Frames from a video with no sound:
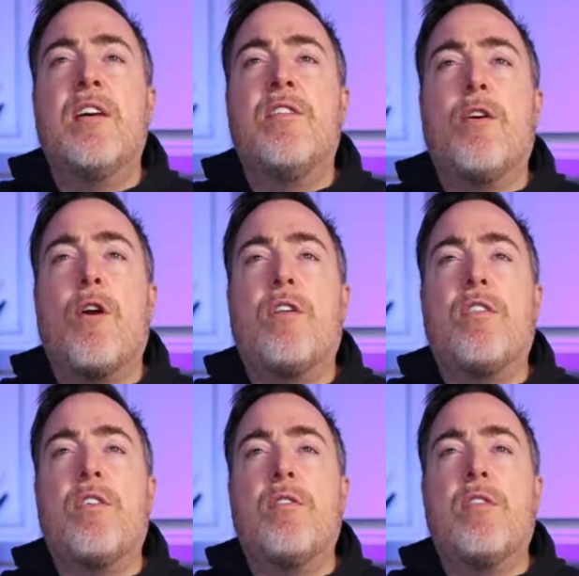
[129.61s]
There are
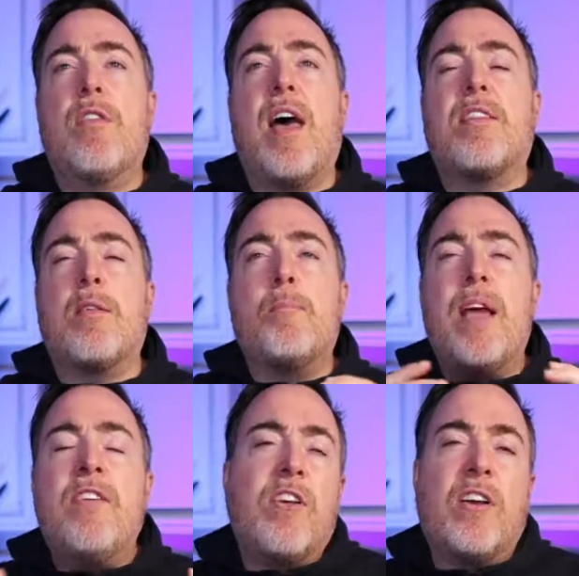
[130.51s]
at the
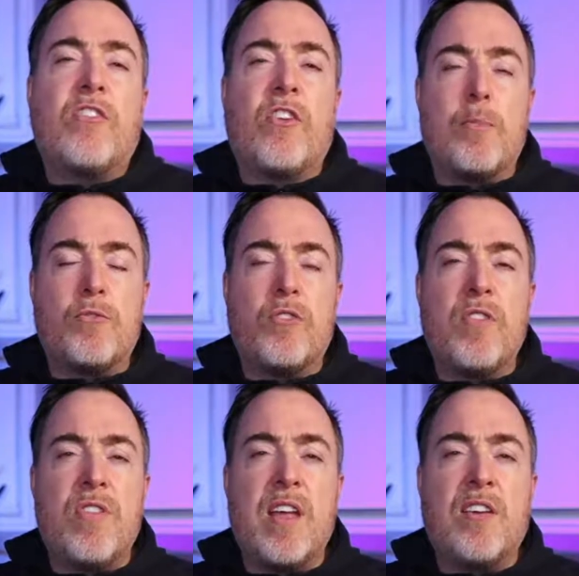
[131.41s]
basic assumption
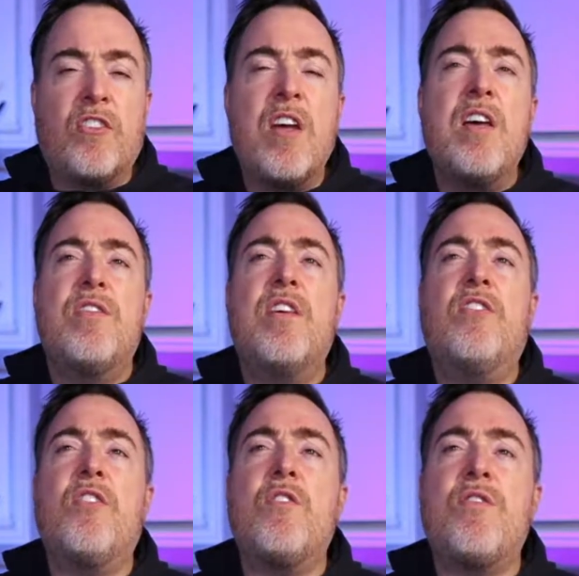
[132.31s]
things. These
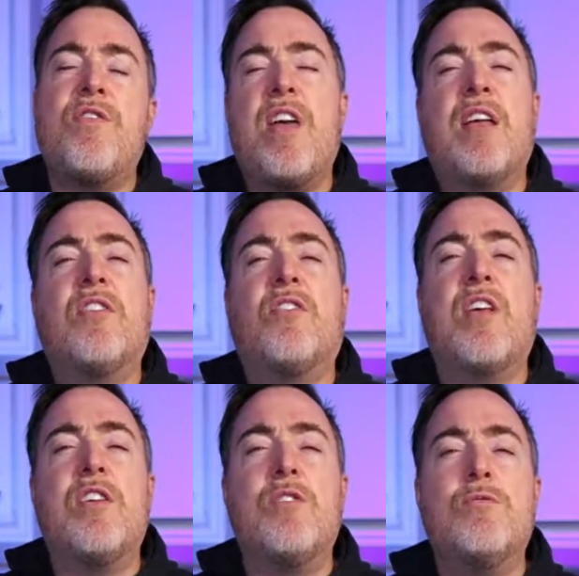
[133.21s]
are things that you